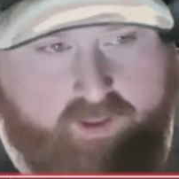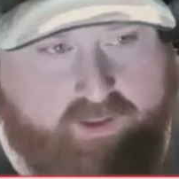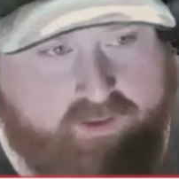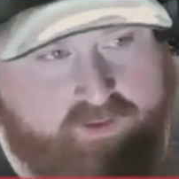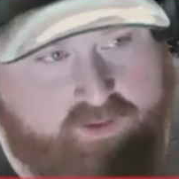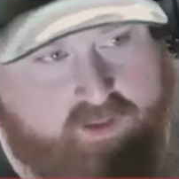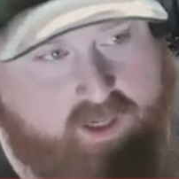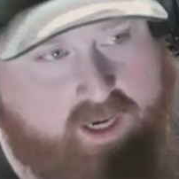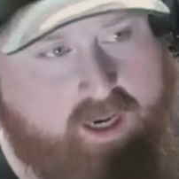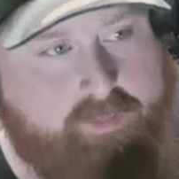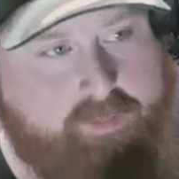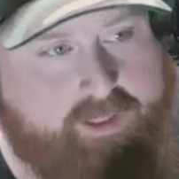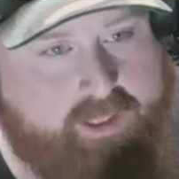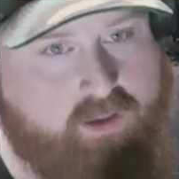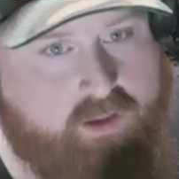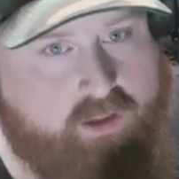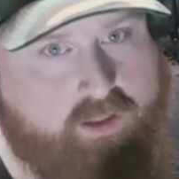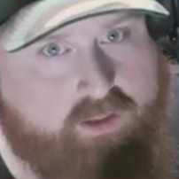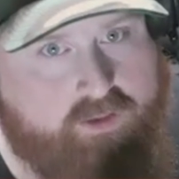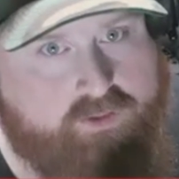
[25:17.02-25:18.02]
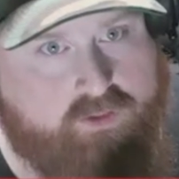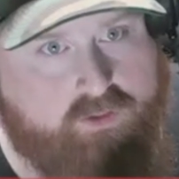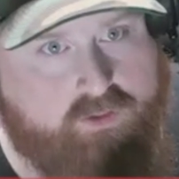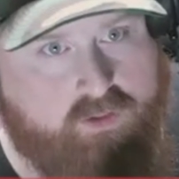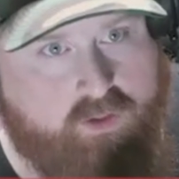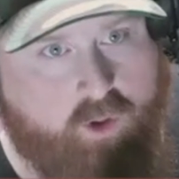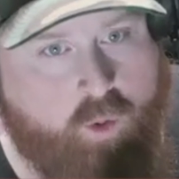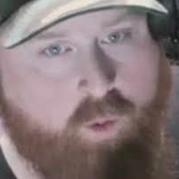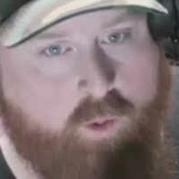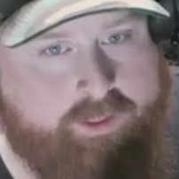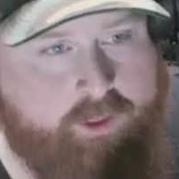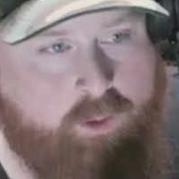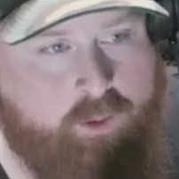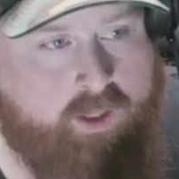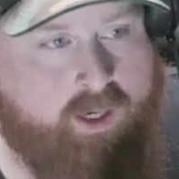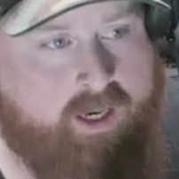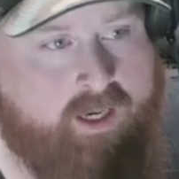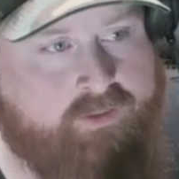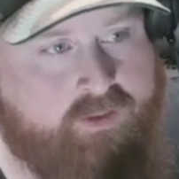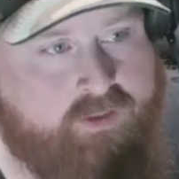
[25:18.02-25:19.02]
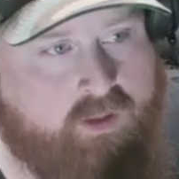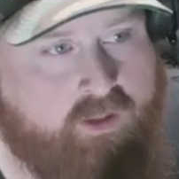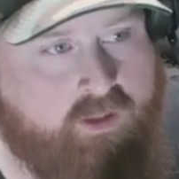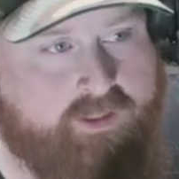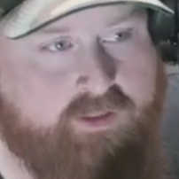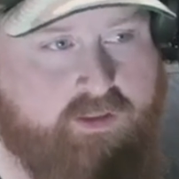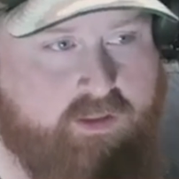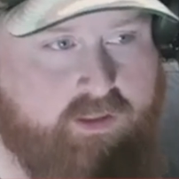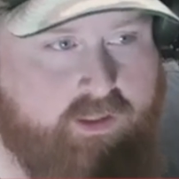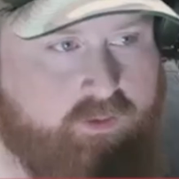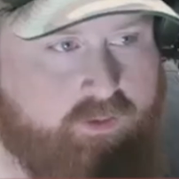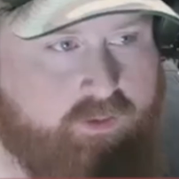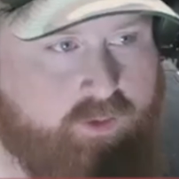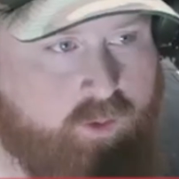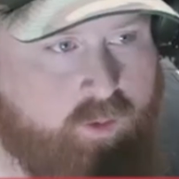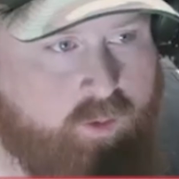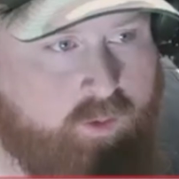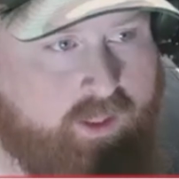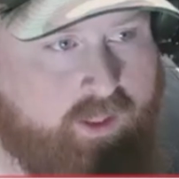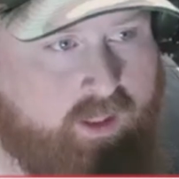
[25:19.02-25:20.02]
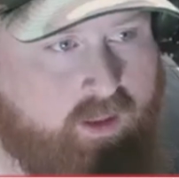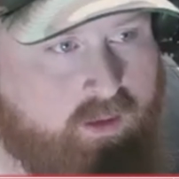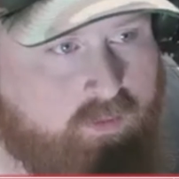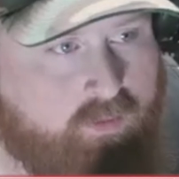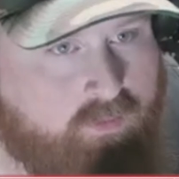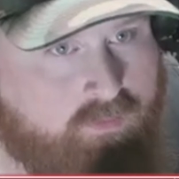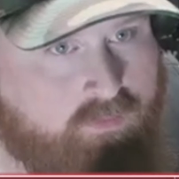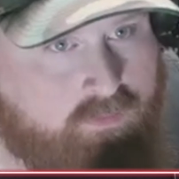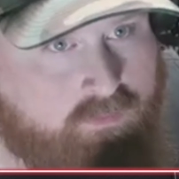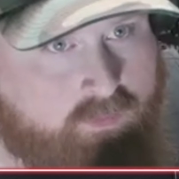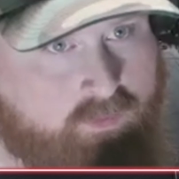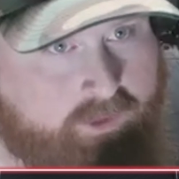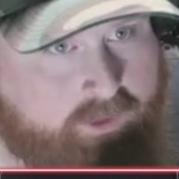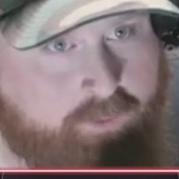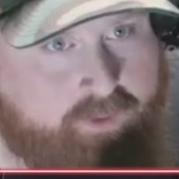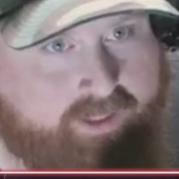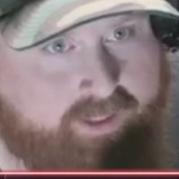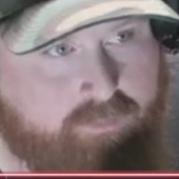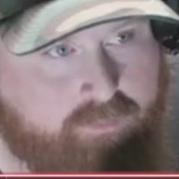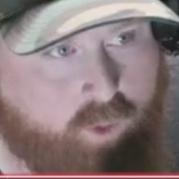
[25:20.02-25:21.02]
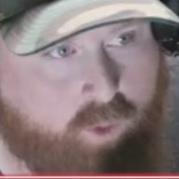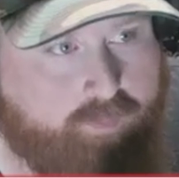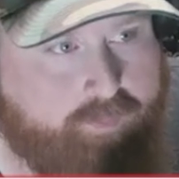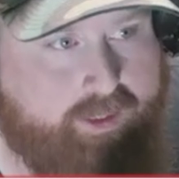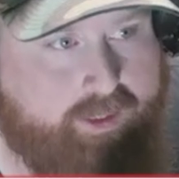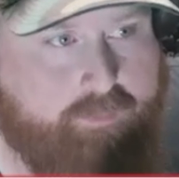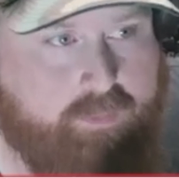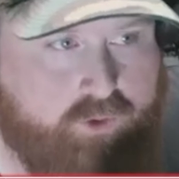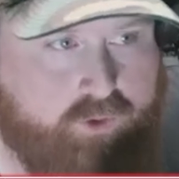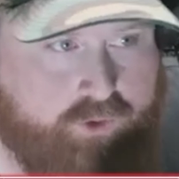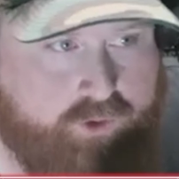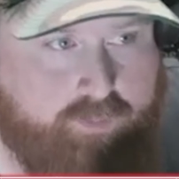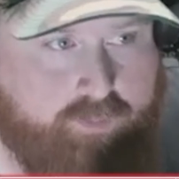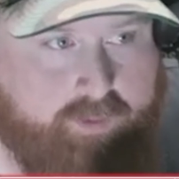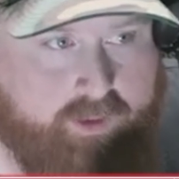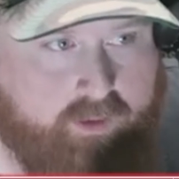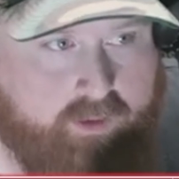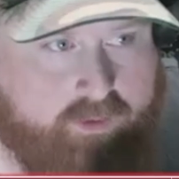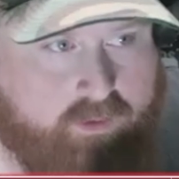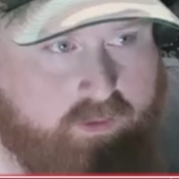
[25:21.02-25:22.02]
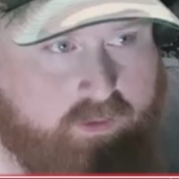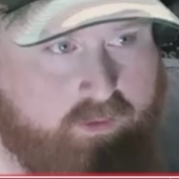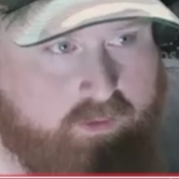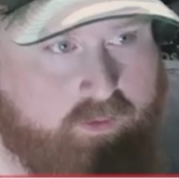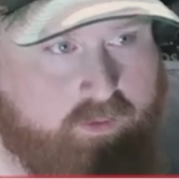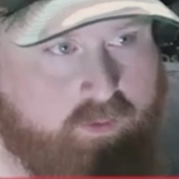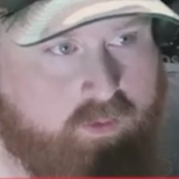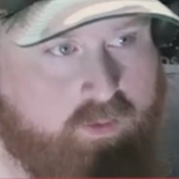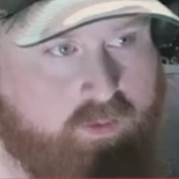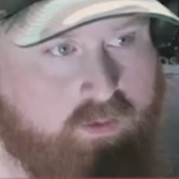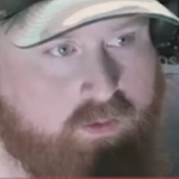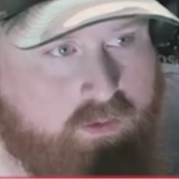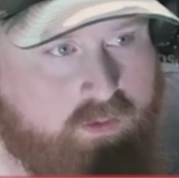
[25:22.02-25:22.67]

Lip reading: is, I'm curious who you guys are listening to that you think more people should be listening to.